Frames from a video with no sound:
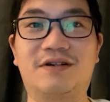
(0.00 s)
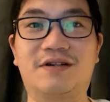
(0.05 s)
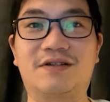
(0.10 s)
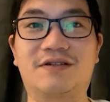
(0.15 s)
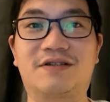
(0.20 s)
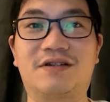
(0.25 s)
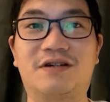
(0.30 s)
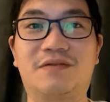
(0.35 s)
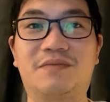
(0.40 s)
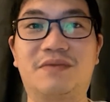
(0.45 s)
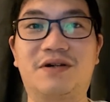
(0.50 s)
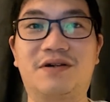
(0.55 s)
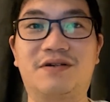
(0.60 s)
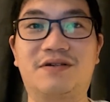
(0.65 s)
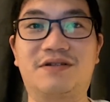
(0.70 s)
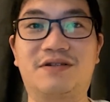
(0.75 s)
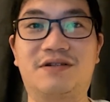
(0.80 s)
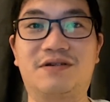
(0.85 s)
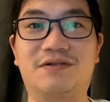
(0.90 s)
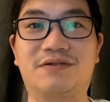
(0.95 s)
The summer
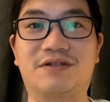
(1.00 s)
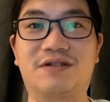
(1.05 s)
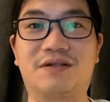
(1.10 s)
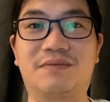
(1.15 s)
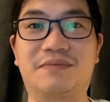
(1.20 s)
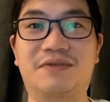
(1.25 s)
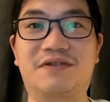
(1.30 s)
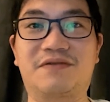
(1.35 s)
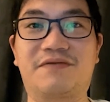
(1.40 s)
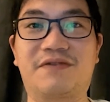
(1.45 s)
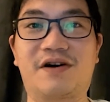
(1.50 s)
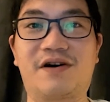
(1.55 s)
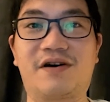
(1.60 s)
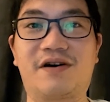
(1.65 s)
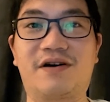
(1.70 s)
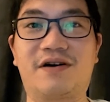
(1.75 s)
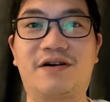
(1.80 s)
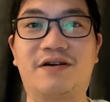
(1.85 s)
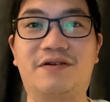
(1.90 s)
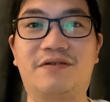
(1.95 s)
still seems
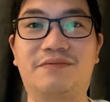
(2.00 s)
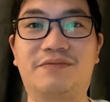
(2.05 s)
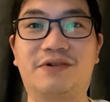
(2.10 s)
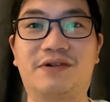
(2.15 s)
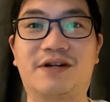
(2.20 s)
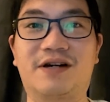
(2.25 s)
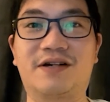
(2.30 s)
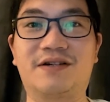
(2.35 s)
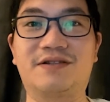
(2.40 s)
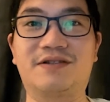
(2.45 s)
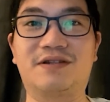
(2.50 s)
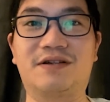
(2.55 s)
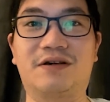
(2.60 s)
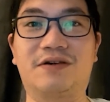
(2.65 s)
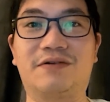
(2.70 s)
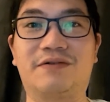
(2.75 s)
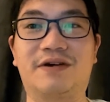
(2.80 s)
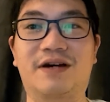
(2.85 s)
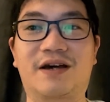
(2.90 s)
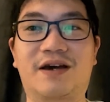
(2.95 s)
far. Will I see
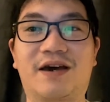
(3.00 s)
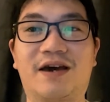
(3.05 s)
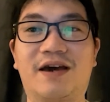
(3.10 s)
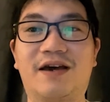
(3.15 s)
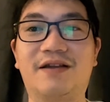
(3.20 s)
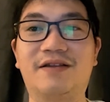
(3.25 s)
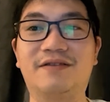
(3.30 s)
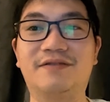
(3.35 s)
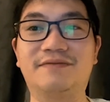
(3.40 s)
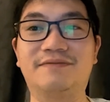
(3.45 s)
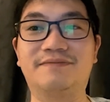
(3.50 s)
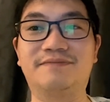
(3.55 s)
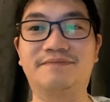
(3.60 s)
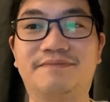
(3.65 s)
you again?